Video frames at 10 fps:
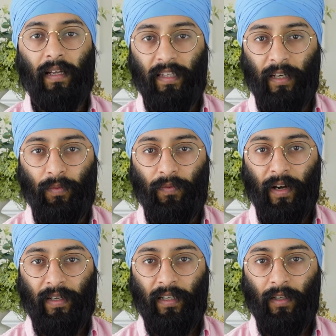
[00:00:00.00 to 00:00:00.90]
And then
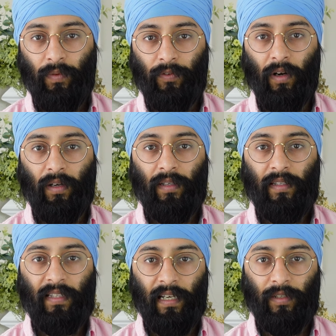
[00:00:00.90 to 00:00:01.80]
finally, we've got
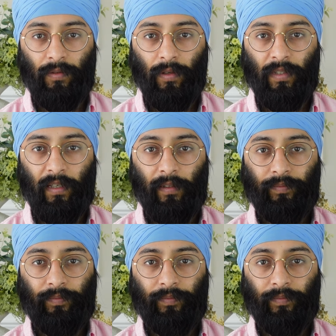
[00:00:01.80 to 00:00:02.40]
Santa Rosa,